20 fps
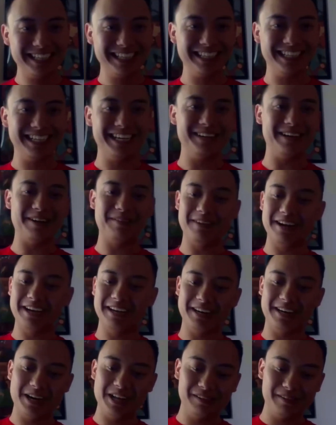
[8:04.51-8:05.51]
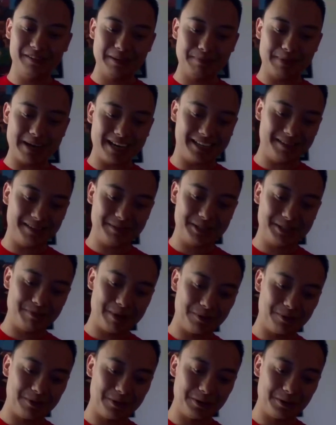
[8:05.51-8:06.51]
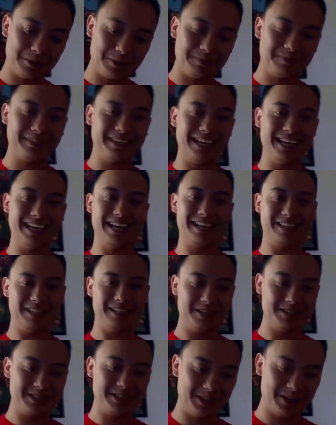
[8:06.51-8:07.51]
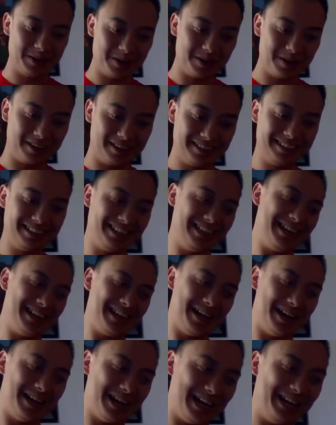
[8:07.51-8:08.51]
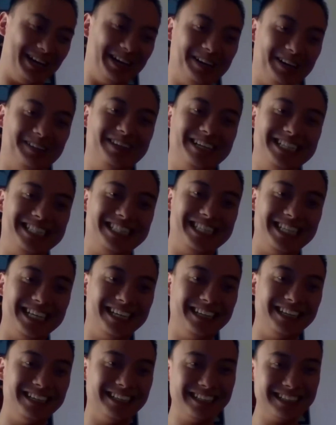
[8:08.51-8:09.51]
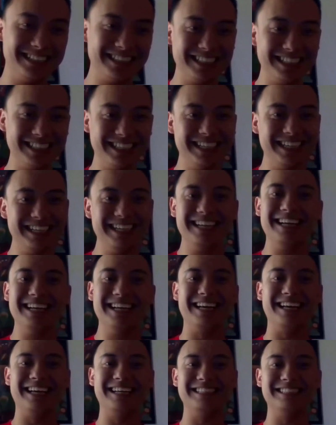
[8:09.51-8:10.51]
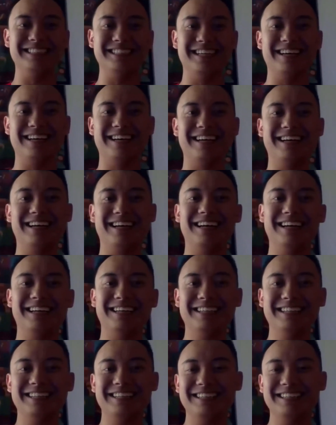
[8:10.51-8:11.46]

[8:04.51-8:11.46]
Yeah, I ran all the way back up to my room and closed the door like I always did. And that